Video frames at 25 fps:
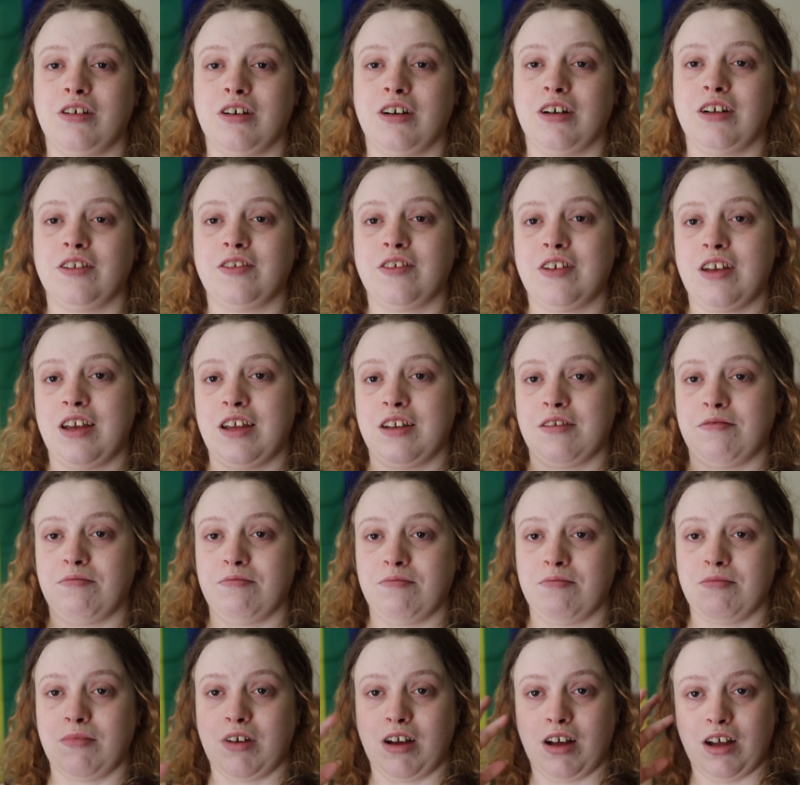I
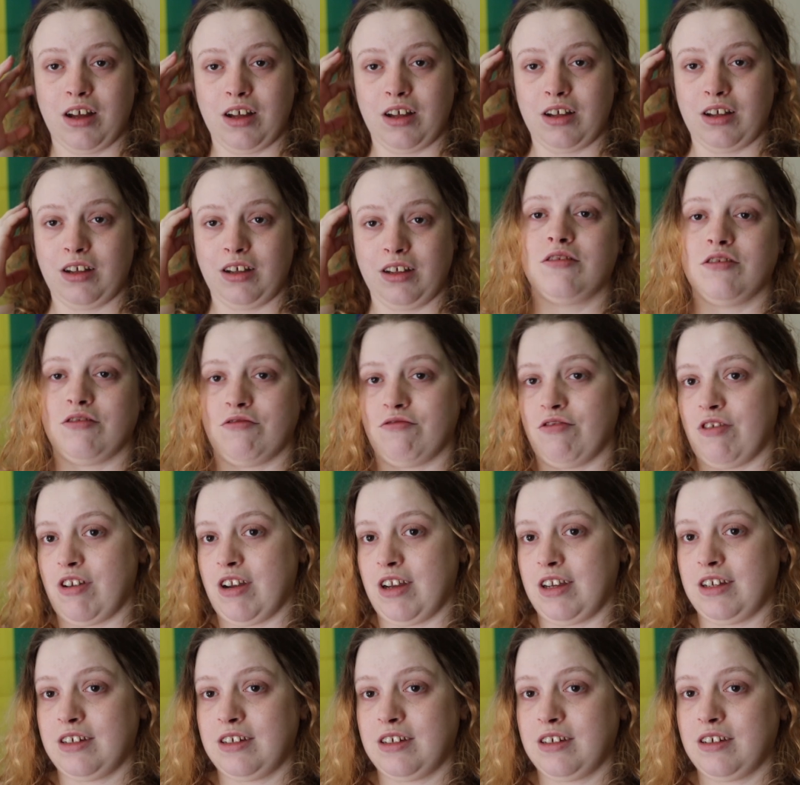did my degree.